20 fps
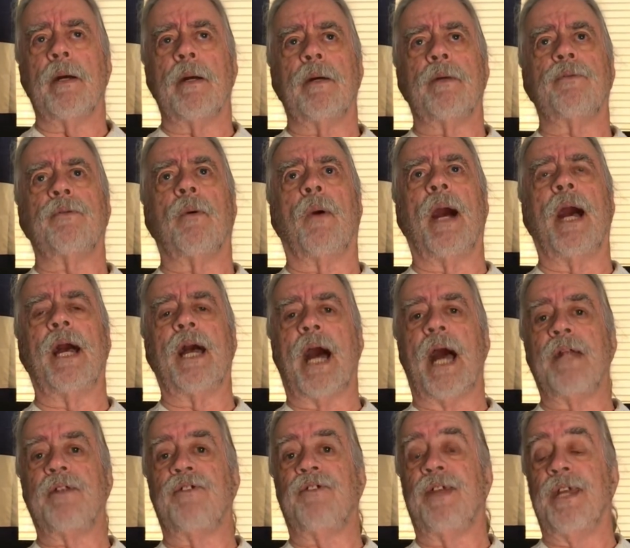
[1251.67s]
So
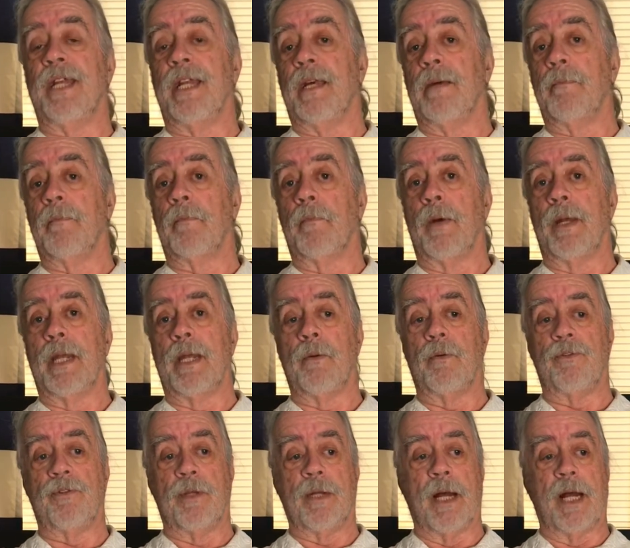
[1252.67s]
I'd seen him when he
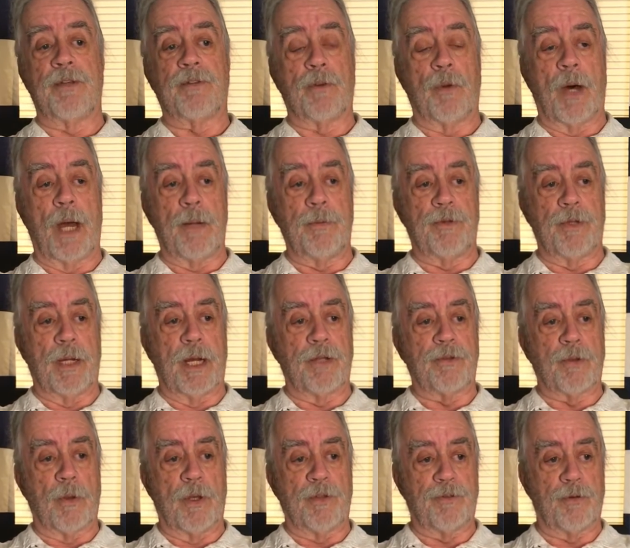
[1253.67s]
was in high school. I was in high
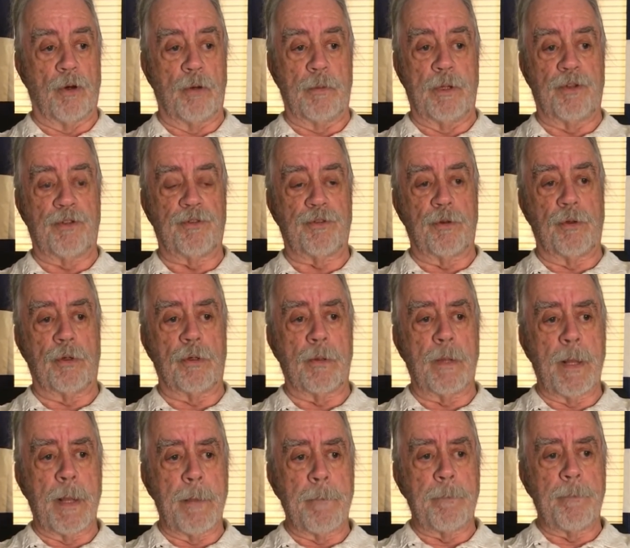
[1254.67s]
school. I saw him in the store.
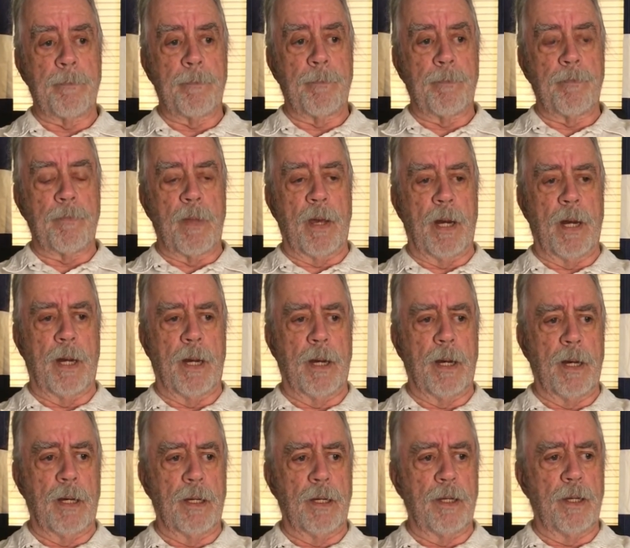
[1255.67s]

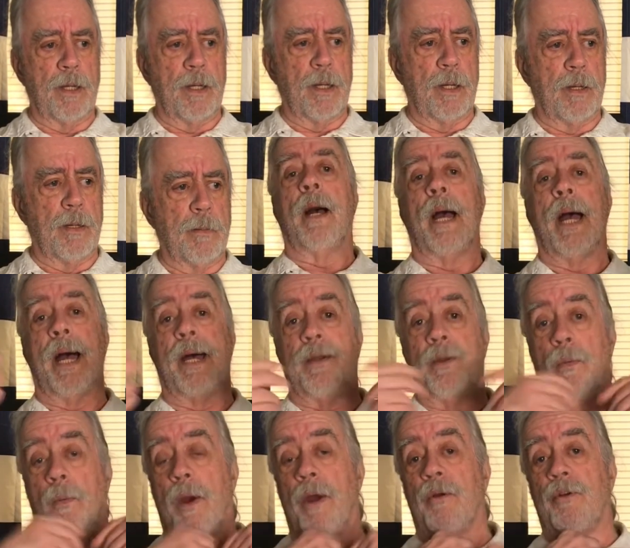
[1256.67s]
Had to
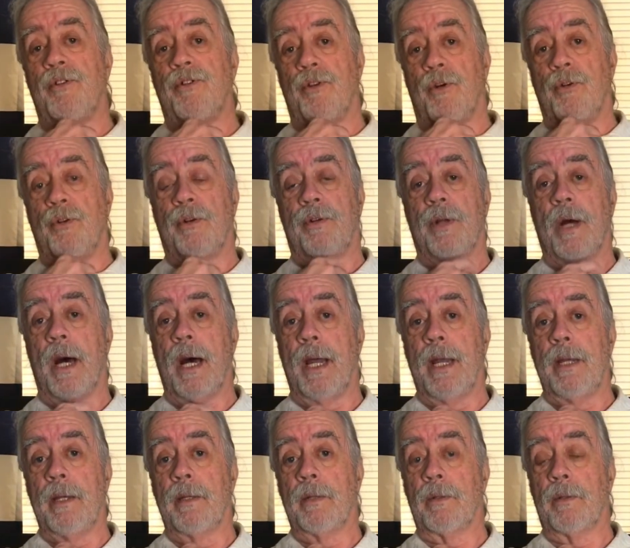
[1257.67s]
wear a shirt and tie
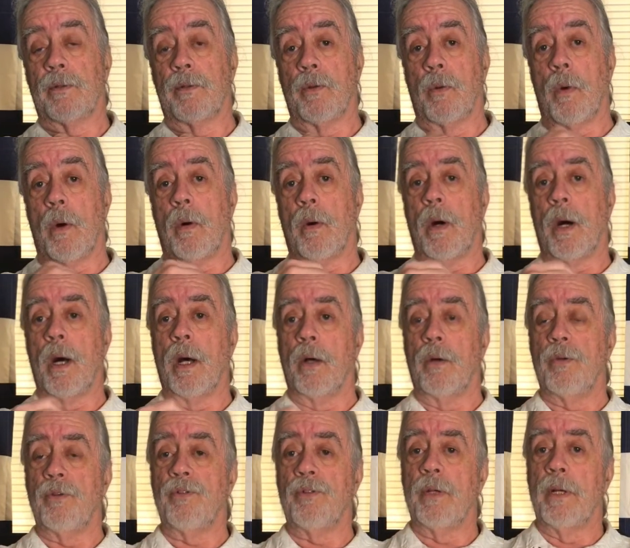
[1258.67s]
to All
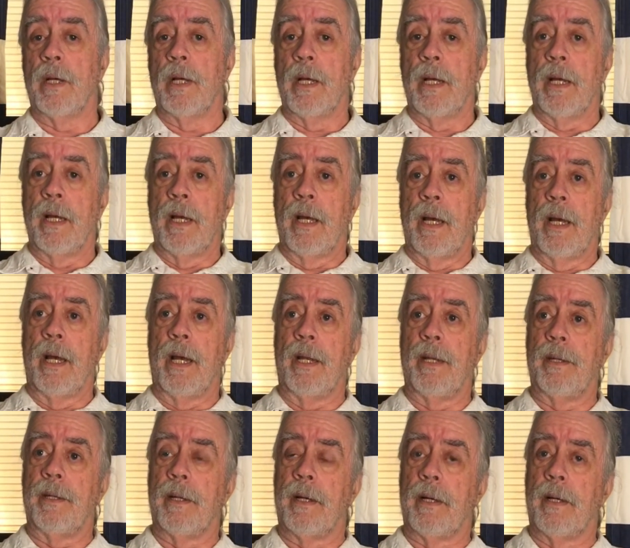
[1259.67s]
Hallows.
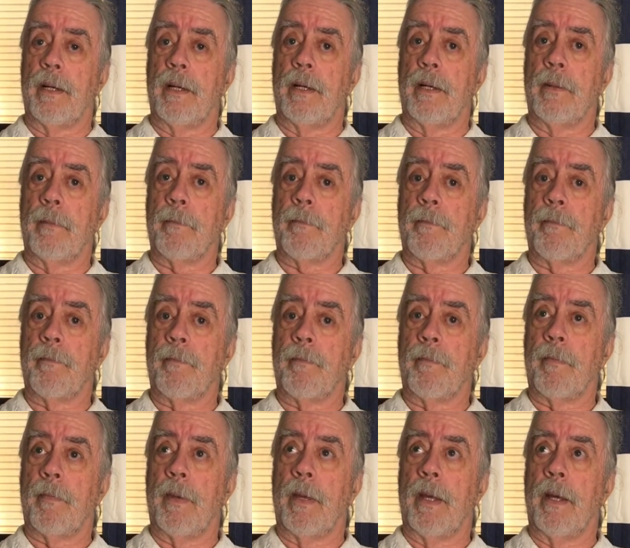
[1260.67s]
And
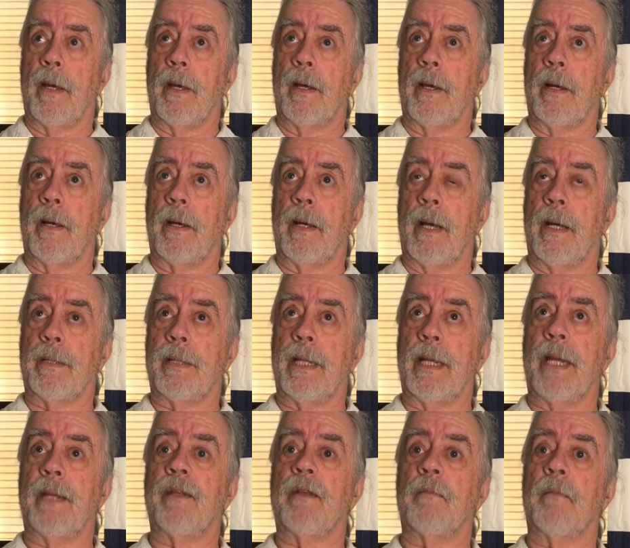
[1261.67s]
at the
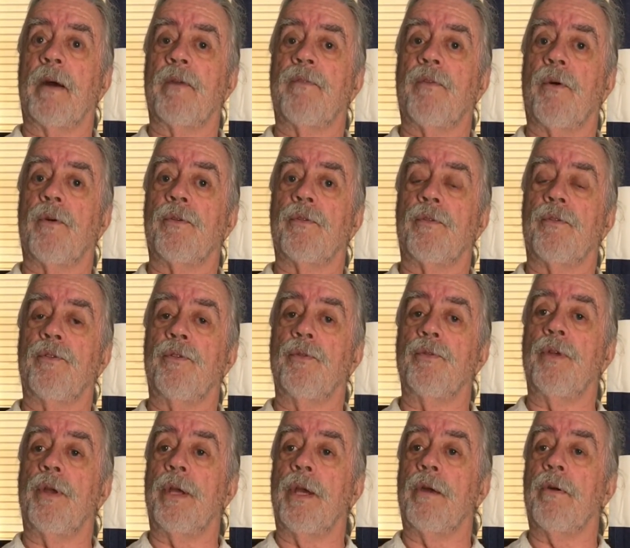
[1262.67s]
end of my first
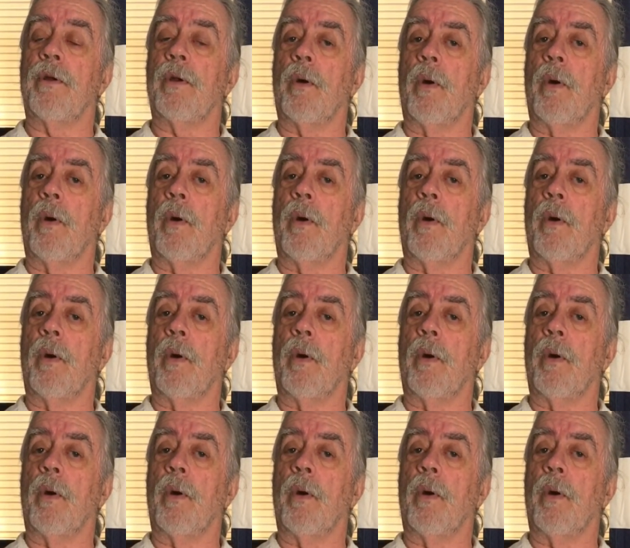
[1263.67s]
junior year at All